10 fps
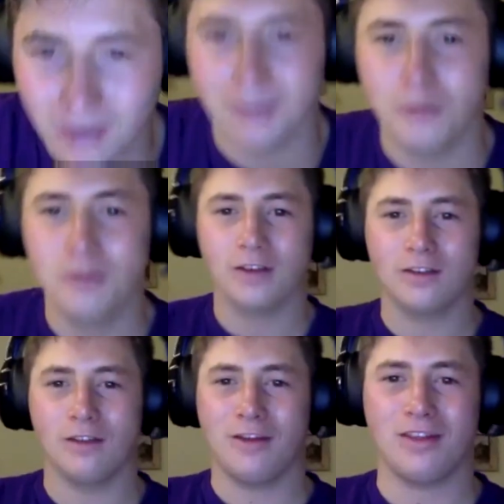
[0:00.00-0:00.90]
Moving on
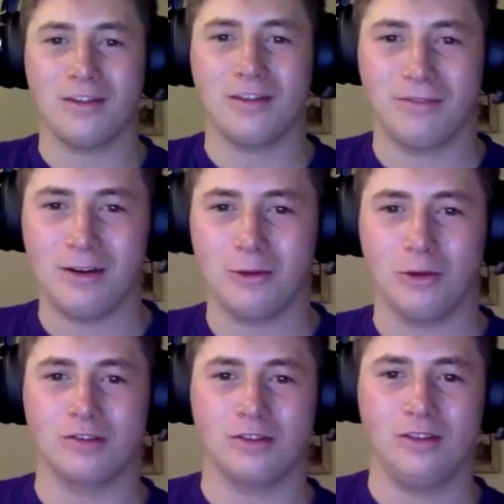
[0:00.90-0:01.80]
to the fifth and final
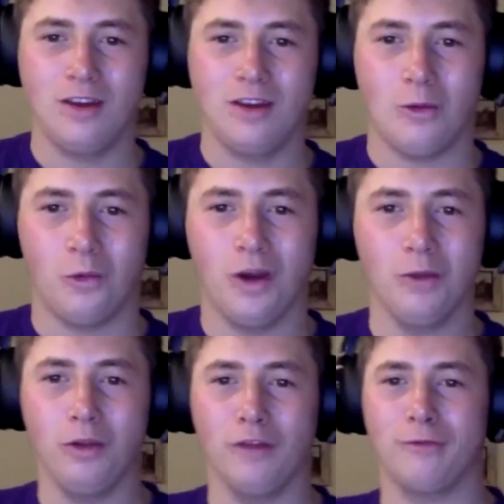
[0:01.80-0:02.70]
question.
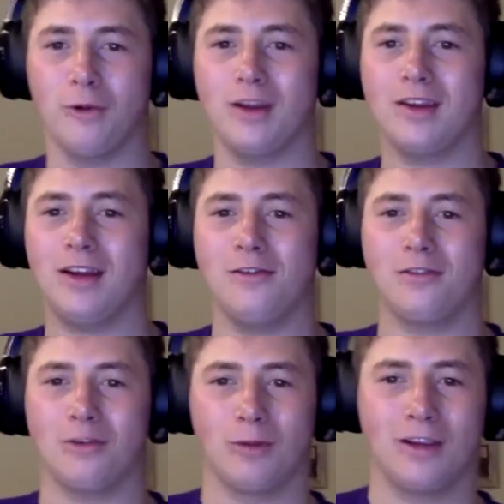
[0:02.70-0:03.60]
What will the
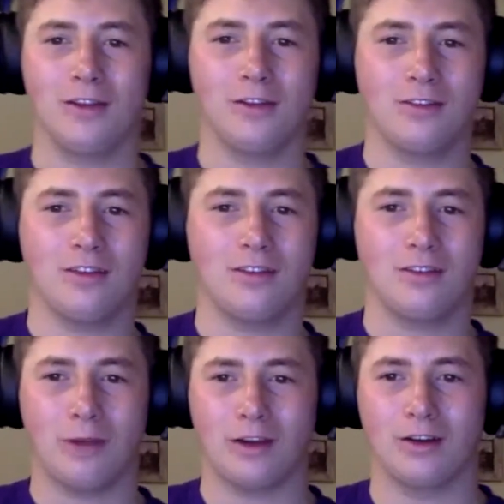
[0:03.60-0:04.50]
49ers regular
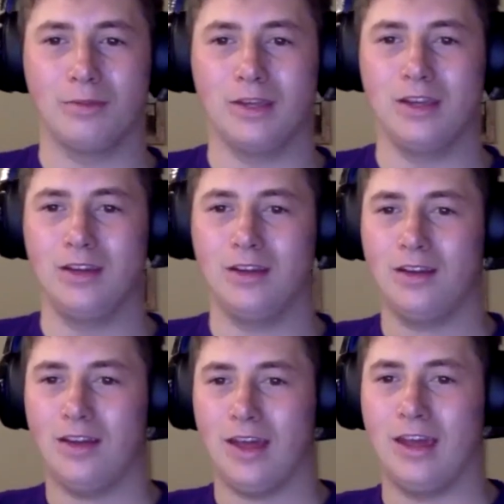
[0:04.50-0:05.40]
season record be,
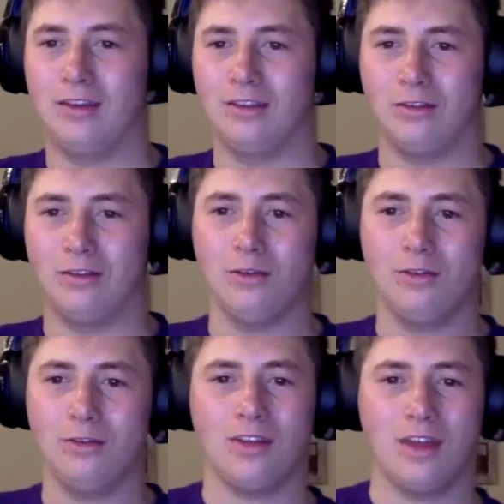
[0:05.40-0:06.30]
and do you
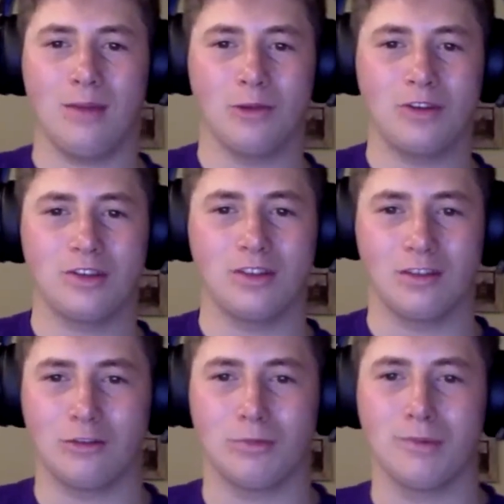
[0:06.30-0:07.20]
see them reaching the
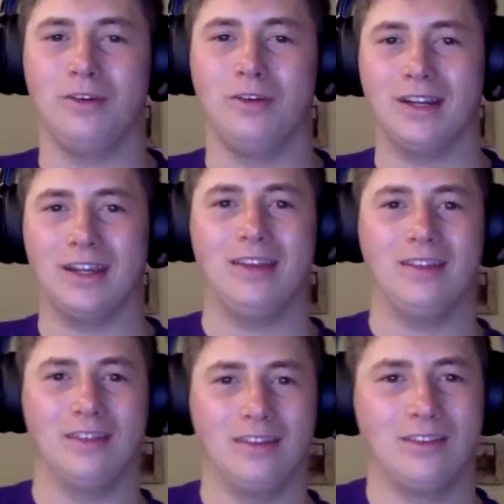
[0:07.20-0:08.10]
Super Bowl
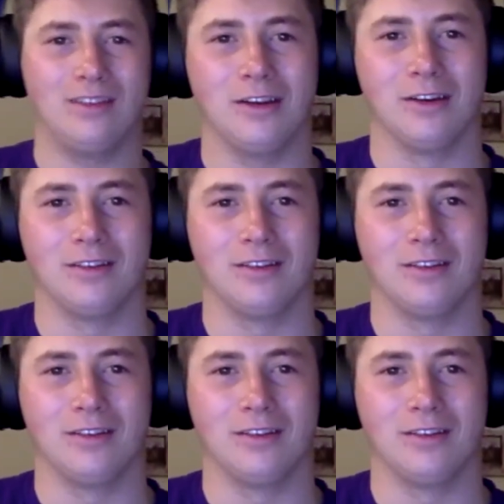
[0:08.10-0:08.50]
again this year?